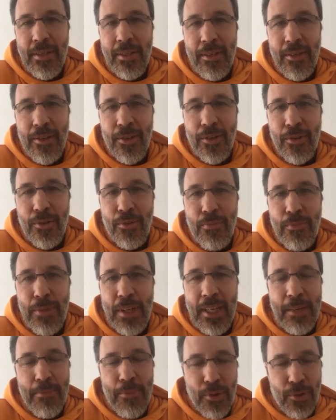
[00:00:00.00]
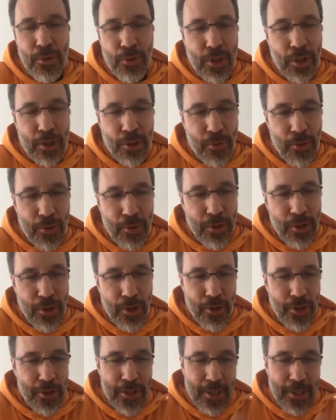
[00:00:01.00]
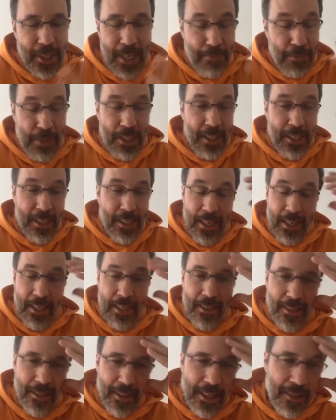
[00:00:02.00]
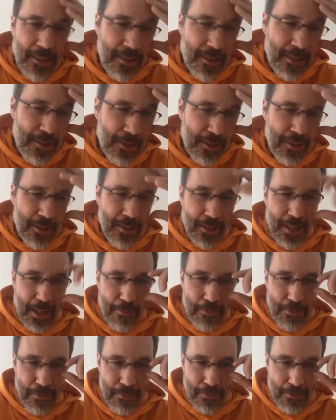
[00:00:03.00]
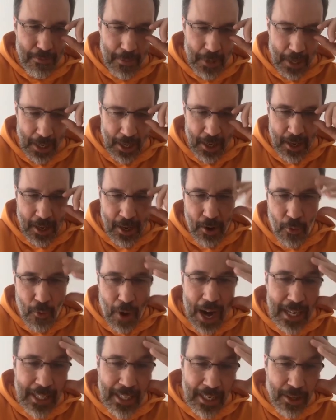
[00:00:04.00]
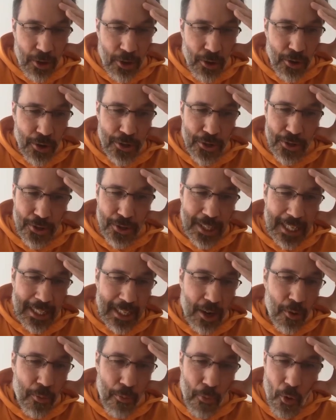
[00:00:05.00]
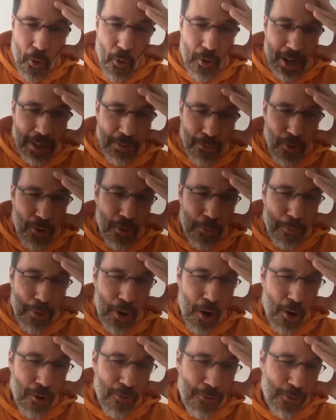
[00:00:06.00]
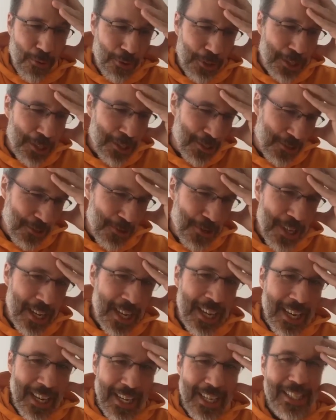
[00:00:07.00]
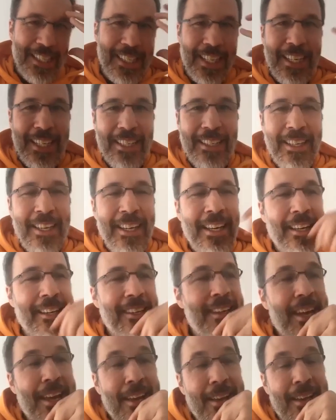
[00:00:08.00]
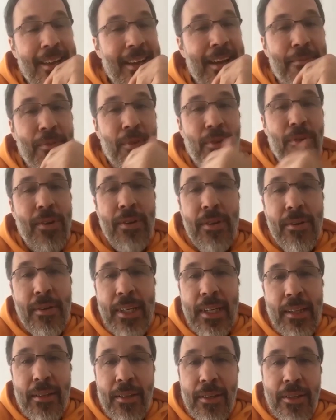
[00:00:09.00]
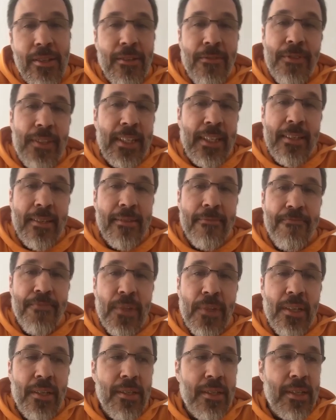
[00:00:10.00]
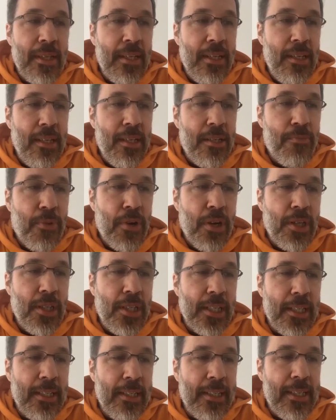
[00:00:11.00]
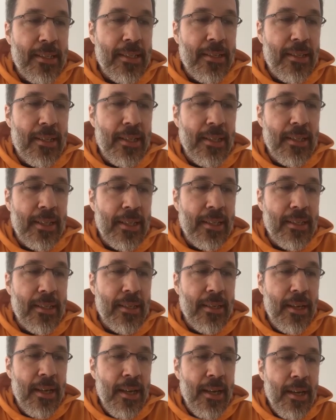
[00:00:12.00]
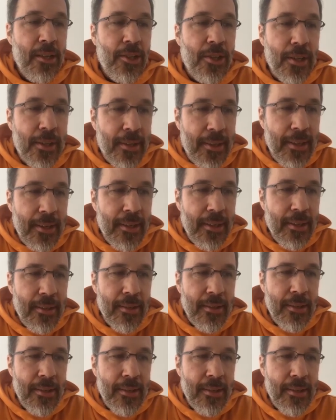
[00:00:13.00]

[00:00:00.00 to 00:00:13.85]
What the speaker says: in order to be able to control the horse. I mean, it's like and I'm riding horses that are more and more powerful. So it's like, yeah, I'm learning tons of things, tons in each project. And that's the thing, that is the day